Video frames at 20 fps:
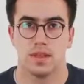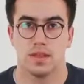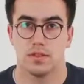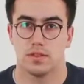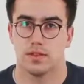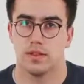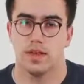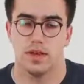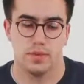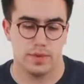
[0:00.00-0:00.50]

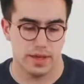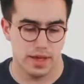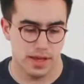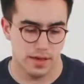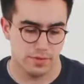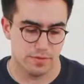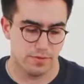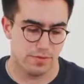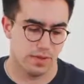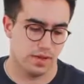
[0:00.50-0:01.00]
So here we
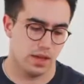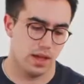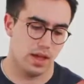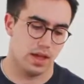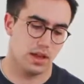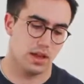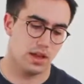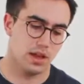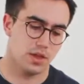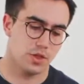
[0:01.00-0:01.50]
have
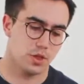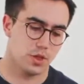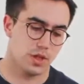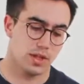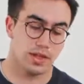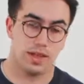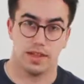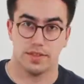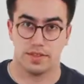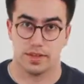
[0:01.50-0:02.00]
a large
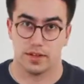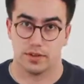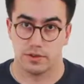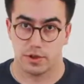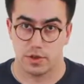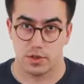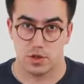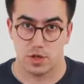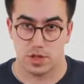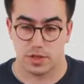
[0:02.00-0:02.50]
classic
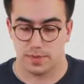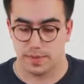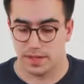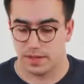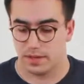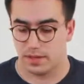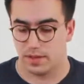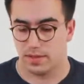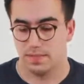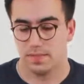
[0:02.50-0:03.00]
crust cheese
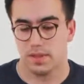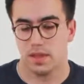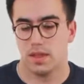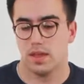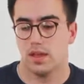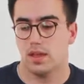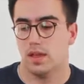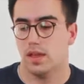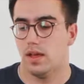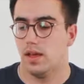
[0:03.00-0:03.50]
pizza
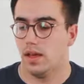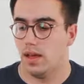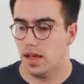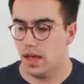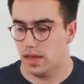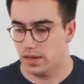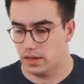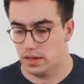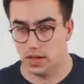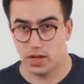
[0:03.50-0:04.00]

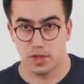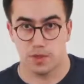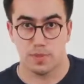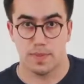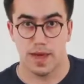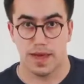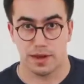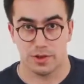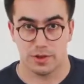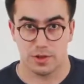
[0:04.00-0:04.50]
and a large
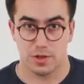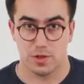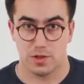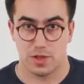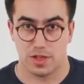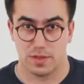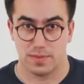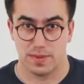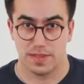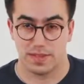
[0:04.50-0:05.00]
pan crust
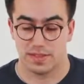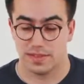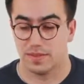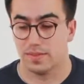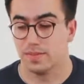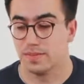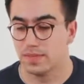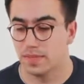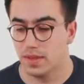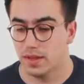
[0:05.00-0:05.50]
cheese pizza.
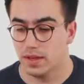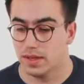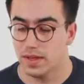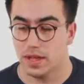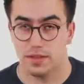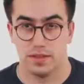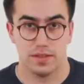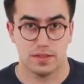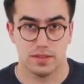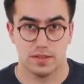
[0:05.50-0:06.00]

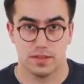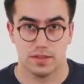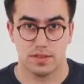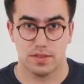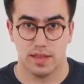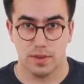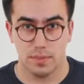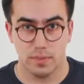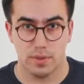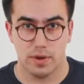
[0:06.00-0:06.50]
Now these are the
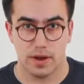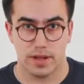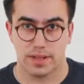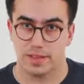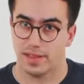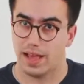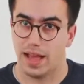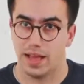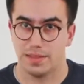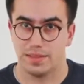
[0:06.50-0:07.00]
same
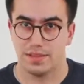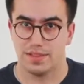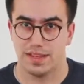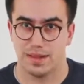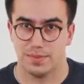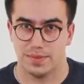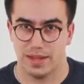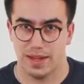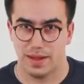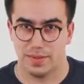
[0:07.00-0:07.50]
price and the
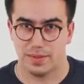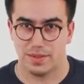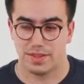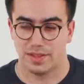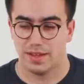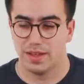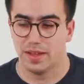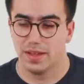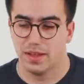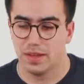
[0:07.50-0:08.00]
same
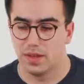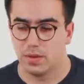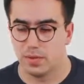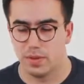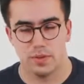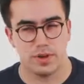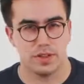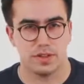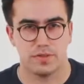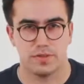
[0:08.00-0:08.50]
diameter. We
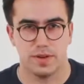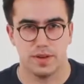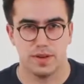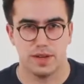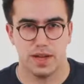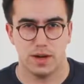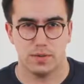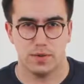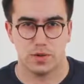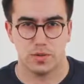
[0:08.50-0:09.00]
wanted to find
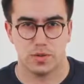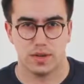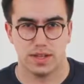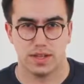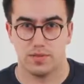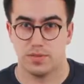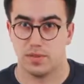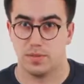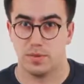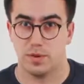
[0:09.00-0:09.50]
out which one
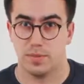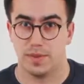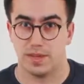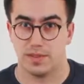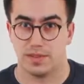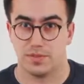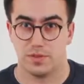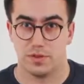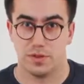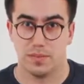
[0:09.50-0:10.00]
gives you more
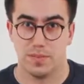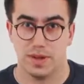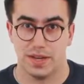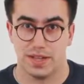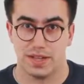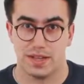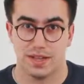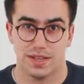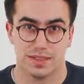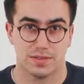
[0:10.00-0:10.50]
pizza for your
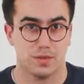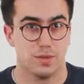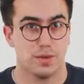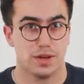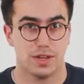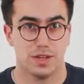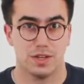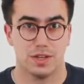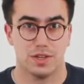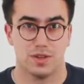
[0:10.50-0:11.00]
money. So what we're
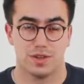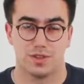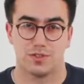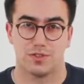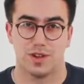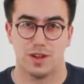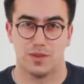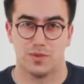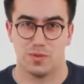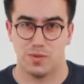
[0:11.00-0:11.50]
going to do is
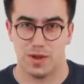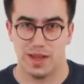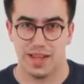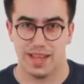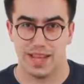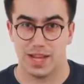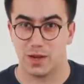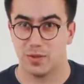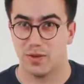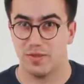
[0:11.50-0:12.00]
try and
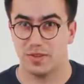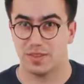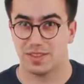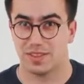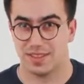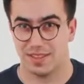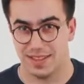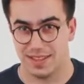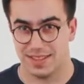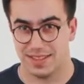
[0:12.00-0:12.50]
weigh equivalent
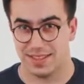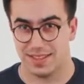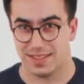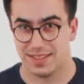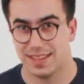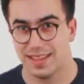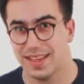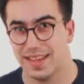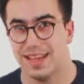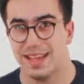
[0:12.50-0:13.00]
slices
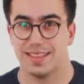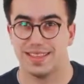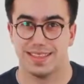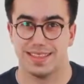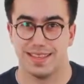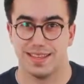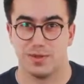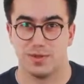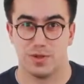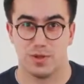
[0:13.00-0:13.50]
and
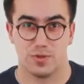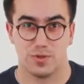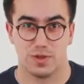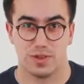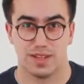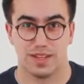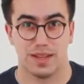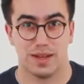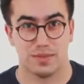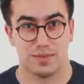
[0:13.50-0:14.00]
see which
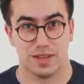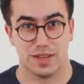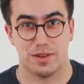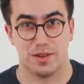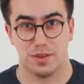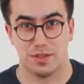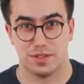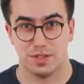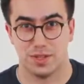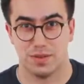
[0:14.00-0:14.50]
one comes out
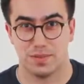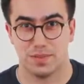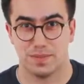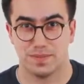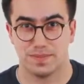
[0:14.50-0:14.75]
on top.